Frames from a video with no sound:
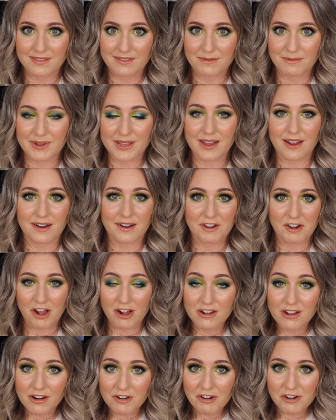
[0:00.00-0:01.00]
we got a
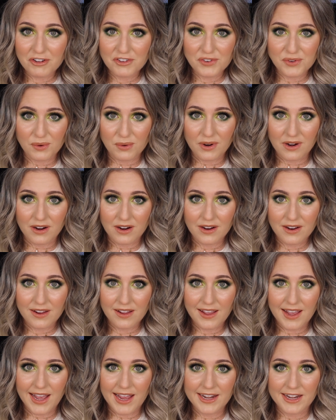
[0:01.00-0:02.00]
knock on our door,
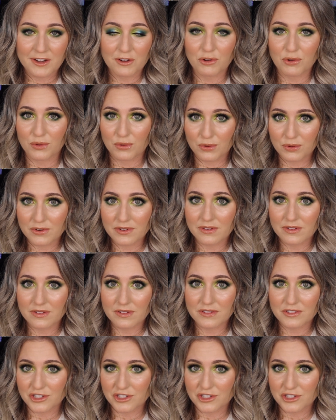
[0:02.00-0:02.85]
and an old